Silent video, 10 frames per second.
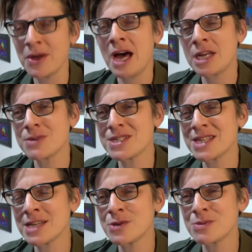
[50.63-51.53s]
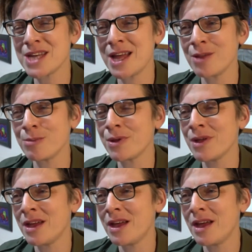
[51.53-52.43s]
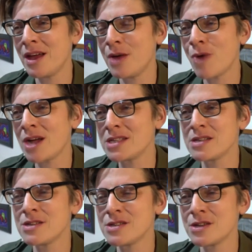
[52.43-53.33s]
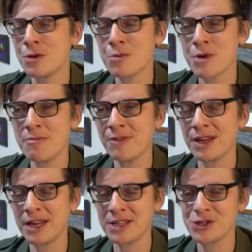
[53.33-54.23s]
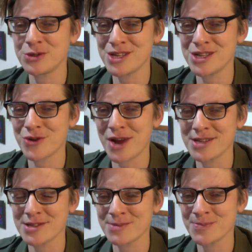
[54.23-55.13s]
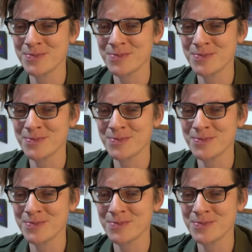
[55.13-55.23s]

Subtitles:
and it was set up to help writers who were in financial distress.